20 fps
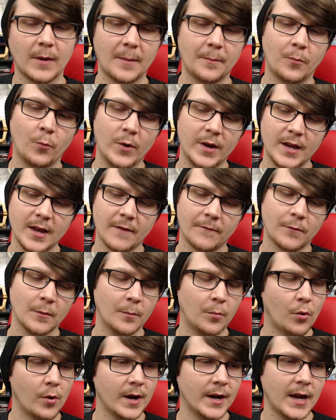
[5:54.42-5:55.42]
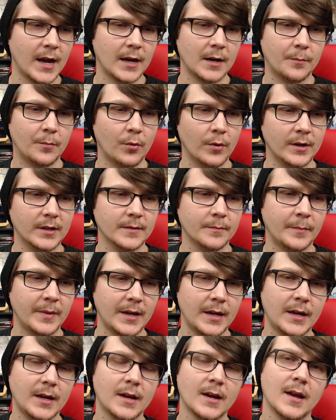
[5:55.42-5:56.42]
we get from point A to point
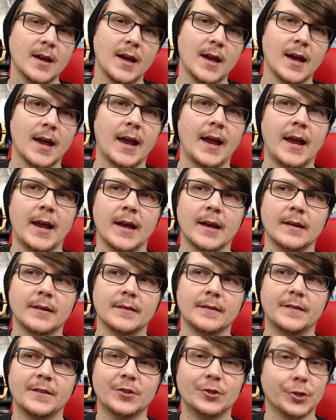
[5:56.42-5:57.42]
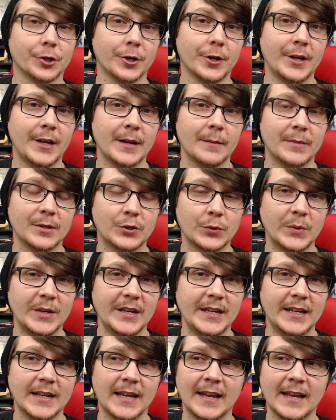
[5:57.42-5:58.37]
B and the journey in between.